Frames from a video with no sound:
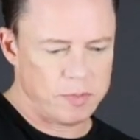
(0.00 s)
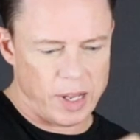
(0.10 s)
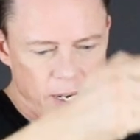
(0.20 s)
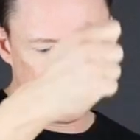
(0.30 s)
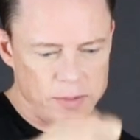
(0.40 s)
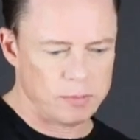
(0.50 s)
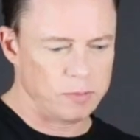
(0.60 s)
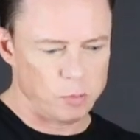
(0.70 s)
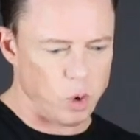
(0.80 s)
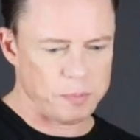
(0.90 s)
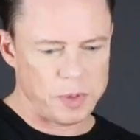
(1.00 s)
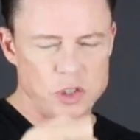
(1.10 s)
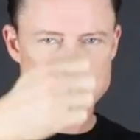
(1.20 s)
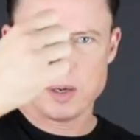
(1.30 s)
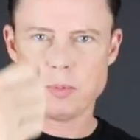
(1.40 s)
like
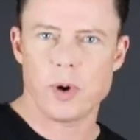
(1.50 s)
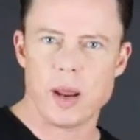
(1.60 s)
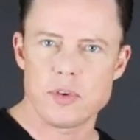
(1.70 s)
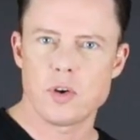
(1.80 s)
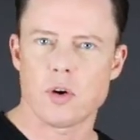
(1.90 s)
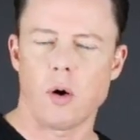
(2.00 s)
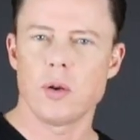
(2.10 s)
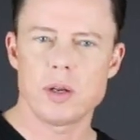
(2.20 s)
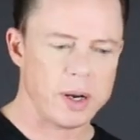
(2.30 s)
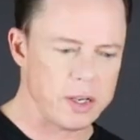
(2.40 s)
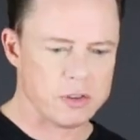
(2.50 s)
woodmanship, whatever you call it, right?